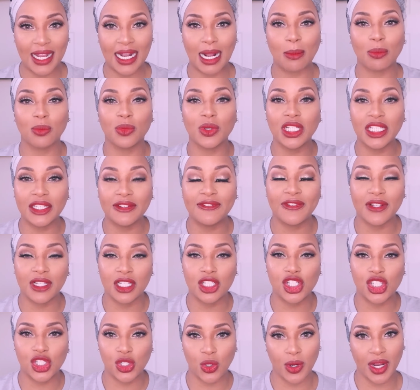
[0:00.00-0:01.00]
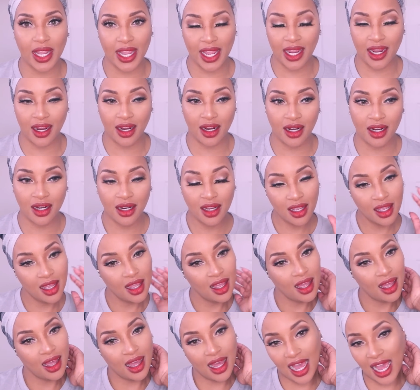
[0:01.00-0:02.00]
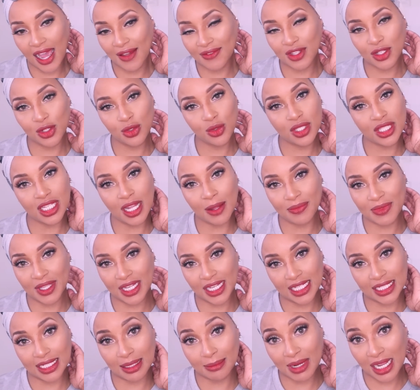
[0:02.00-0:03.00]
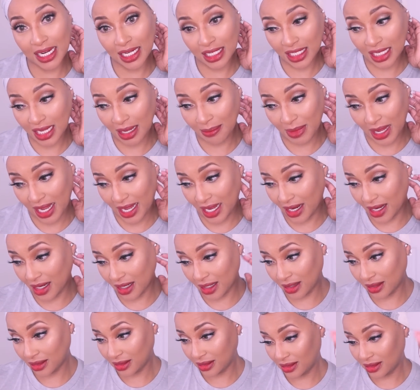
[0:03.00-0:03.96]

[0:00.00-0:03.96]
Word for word: and I'm really feeling short hair. I have to do something, because I'm not gonna cut my hair.